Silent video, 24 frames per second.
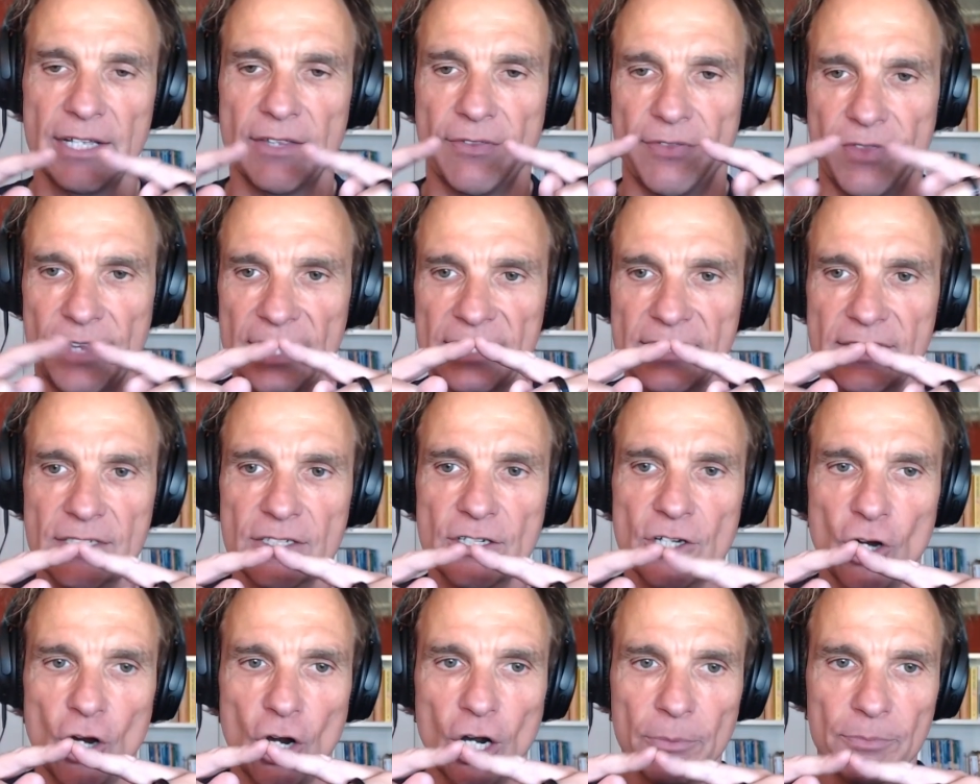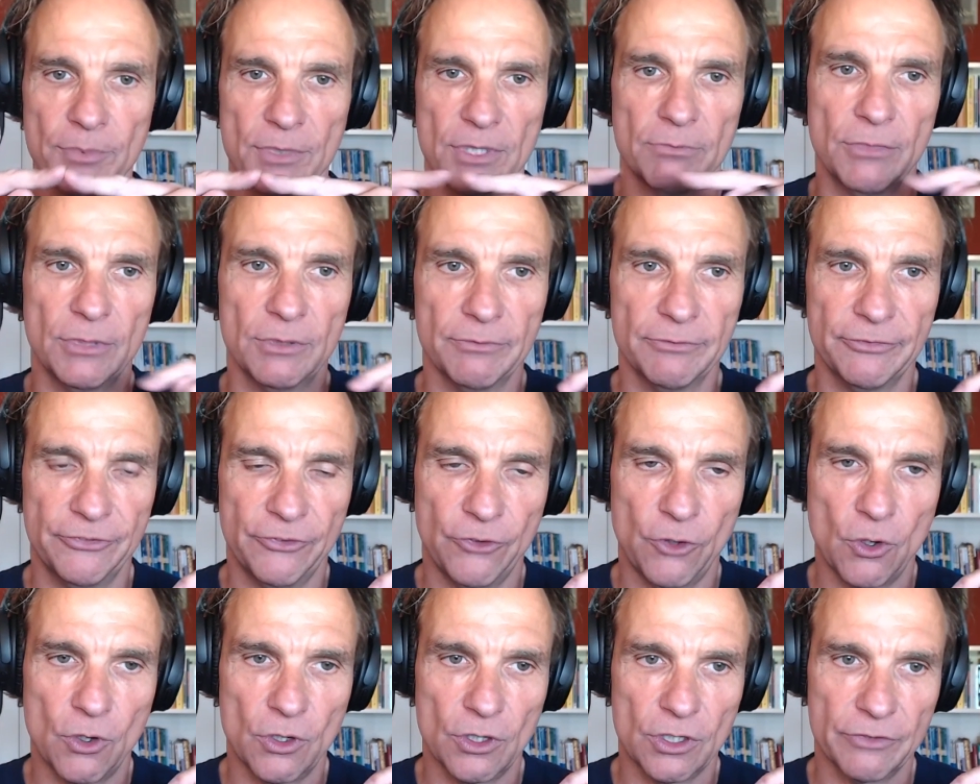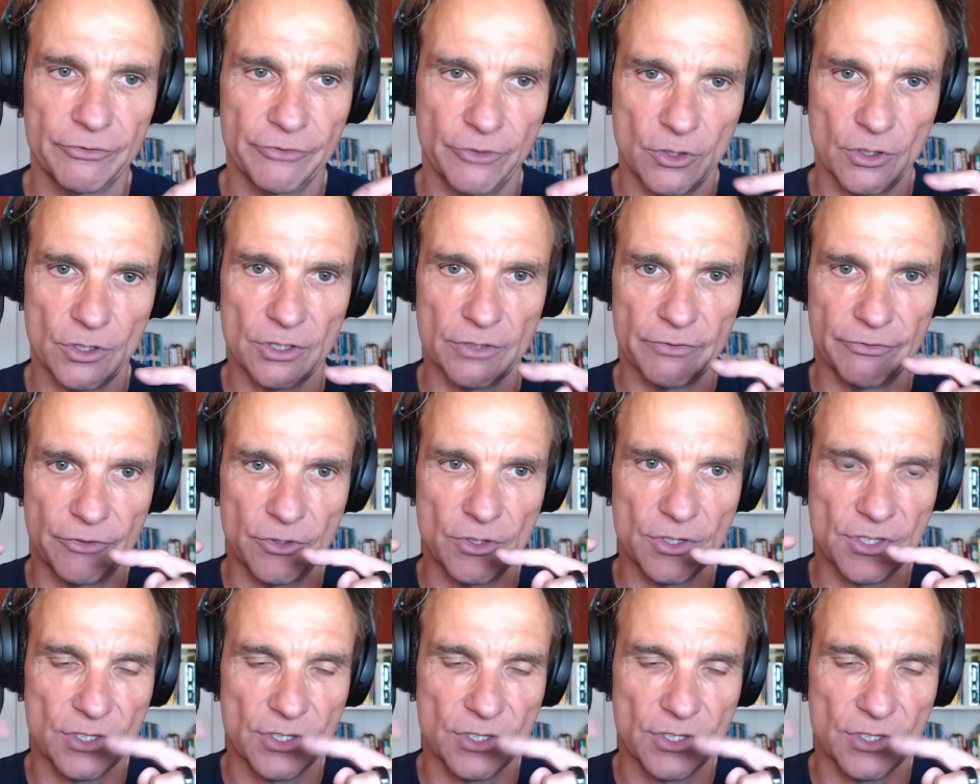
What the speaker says: that's the optimum for a